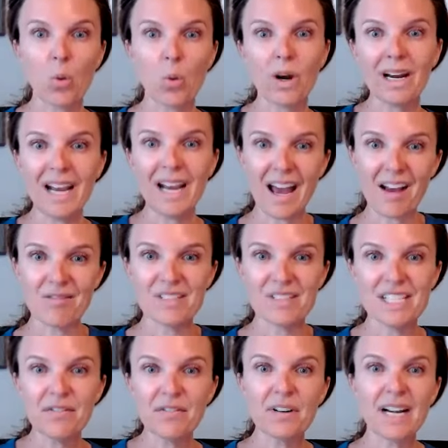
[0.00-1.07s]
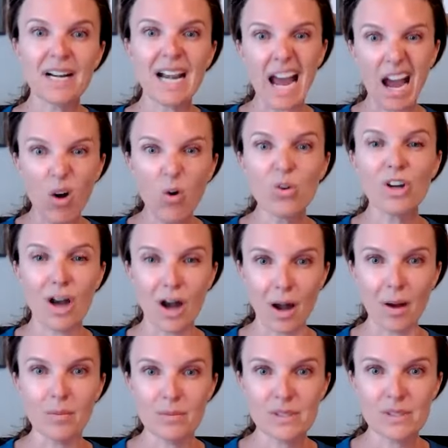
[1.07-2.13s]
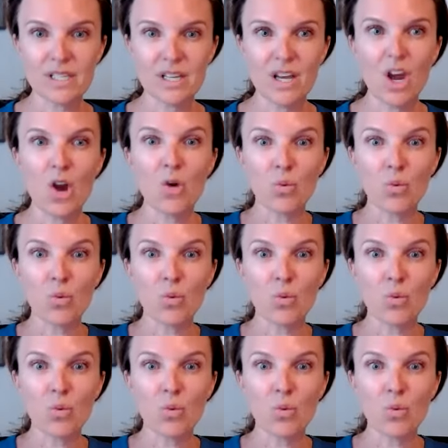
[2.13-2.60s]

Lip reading: We're going to have different outcomes